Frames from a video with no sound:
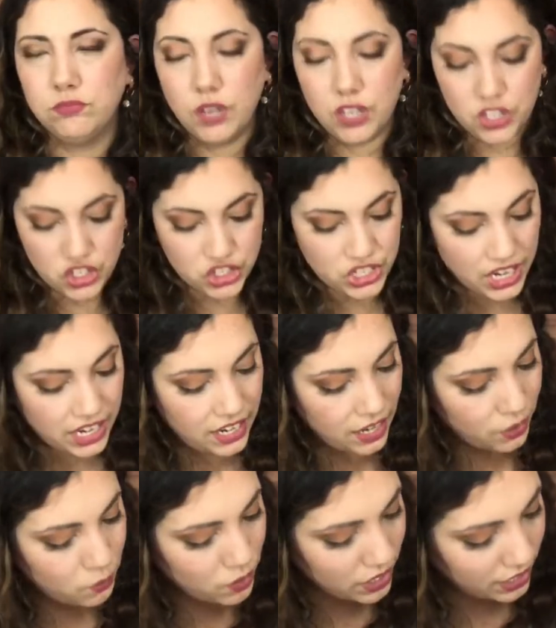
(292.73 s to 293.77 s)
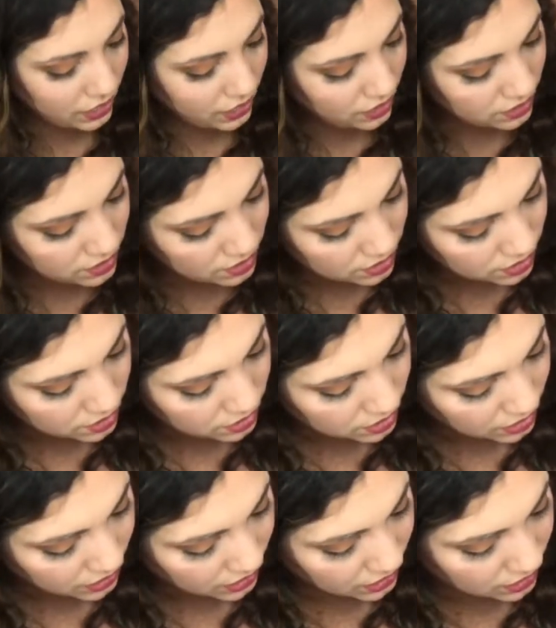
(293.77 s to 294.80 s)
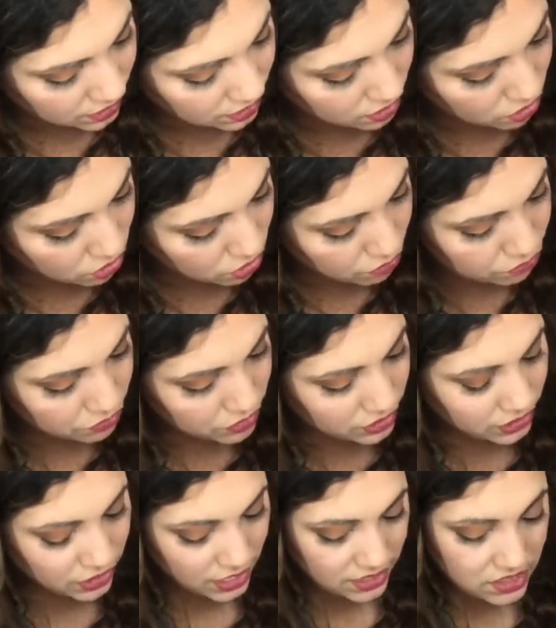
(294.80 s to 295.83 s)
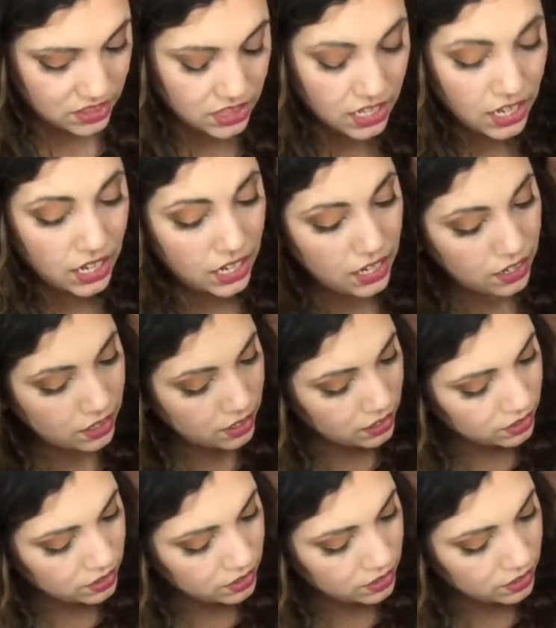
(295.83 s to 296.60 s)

shade I wanted, and hopefully I think